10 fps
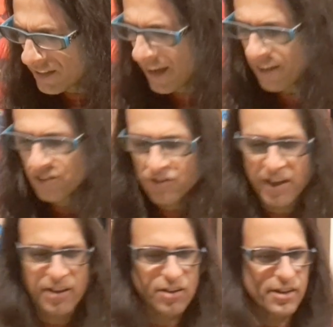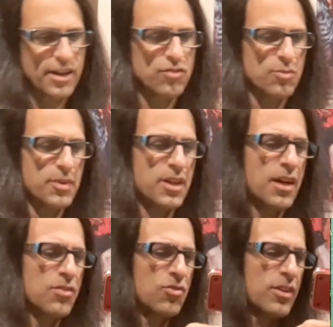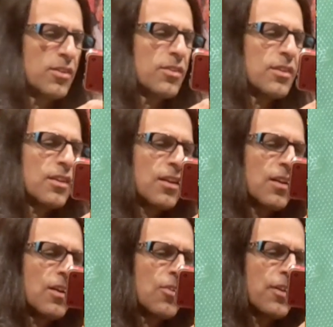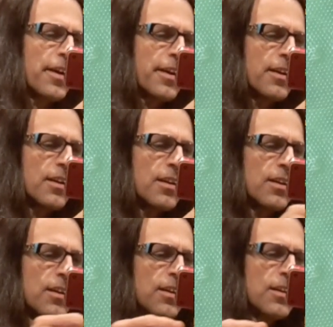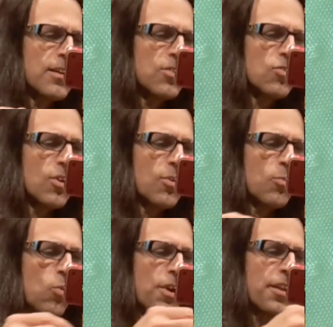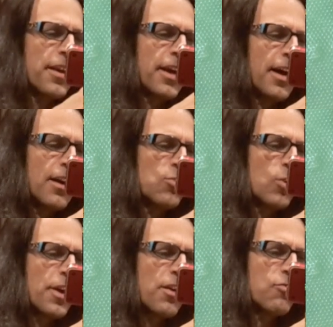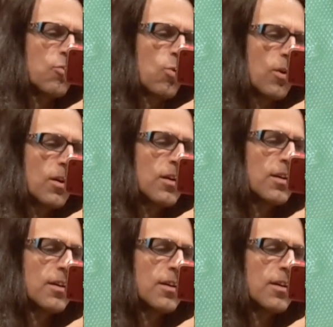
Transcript: Yeah, this guy, look, he has a baton still. Okay. So one of the guys, 1 out of 4,